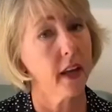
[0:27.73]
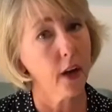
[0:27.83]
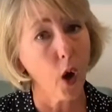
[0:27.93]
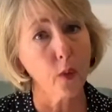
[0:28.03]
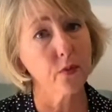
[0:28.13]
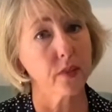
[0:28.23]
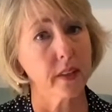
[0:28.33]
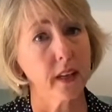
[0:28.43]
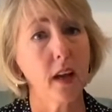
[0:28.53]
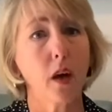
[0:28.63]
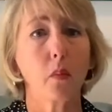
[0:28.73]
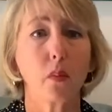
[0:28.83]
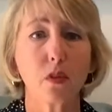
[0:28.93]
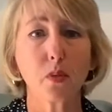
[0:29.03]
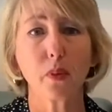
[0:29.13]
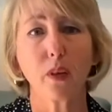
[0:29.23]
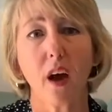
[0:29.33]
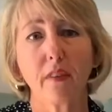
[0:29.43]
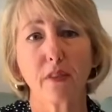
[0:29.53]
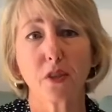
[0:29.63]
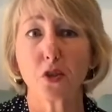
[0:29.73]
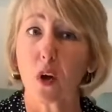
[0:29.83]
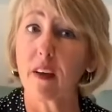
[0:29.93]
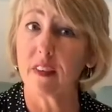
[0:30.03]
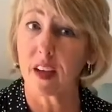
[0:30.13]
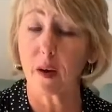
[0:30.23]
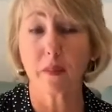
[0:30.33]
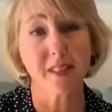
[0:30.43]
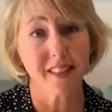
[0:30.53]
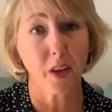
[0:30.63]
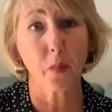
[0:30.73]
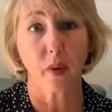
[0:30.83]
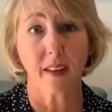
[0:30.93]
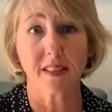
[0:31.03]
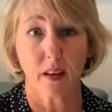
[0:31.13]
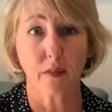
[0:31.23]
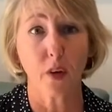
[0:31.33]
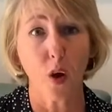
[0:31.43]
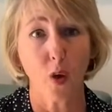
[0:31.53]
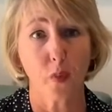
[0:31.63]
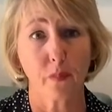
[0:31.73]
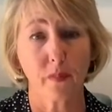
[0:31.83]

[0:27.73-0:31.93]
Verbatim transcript: and hopefully multiple offers driving up the sale price of your home.